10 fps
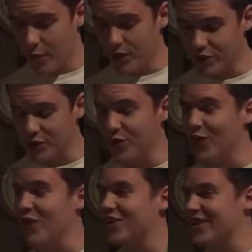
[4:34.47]
once you
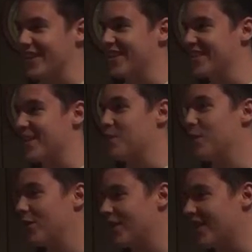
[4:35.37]
learned this
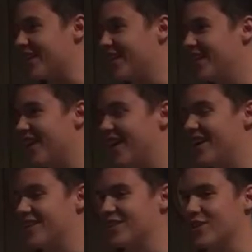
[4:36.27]
ability,
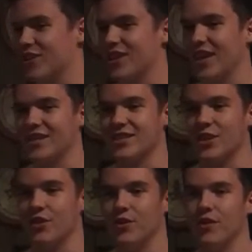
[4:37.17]
it's a good kind of
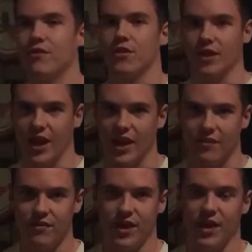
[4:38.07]
skill for life.
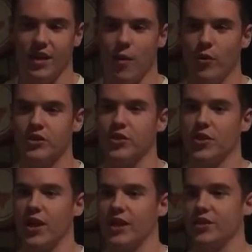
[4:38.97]
And once you
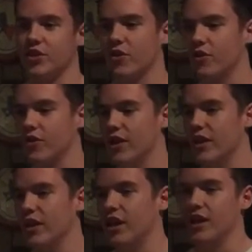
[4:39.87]
learn how to juggle
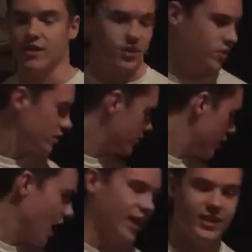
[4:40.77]
just
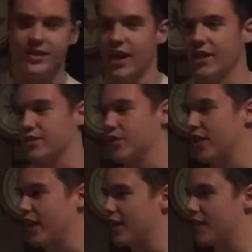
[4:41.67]
hacky sacks or
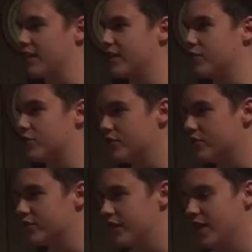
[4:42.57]
any kind of thing that you
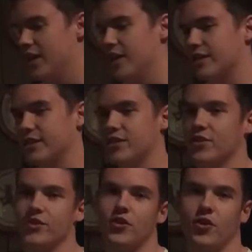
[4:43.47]
choose, it's
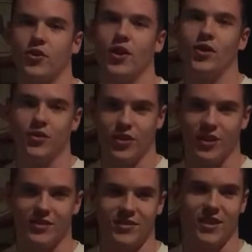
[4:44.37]
easier to juggle other
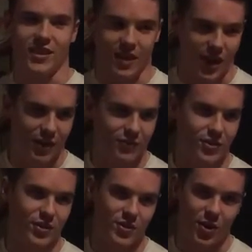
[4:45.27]
things in life
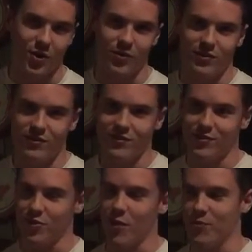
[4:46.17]
so you don't
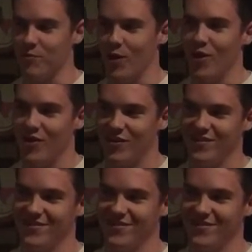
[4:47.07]
drop the ball.